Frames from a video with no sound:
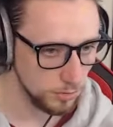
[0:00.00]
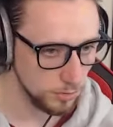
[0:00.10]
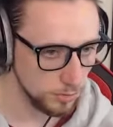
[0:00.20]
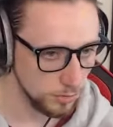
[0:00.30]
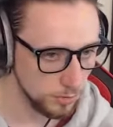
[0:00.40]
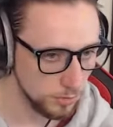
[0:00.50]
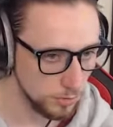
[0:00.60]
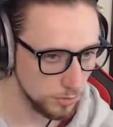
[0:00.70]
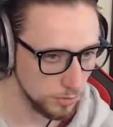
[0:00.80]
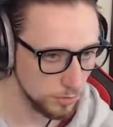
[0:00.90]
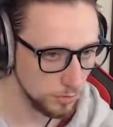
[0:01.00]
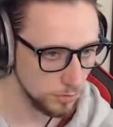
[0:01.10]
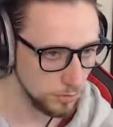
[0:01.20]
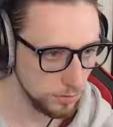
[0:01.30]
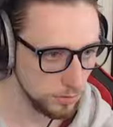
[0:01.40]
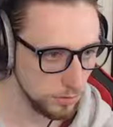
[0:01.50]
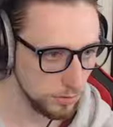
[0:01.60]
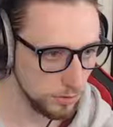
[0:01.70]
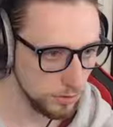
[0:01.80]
(silence)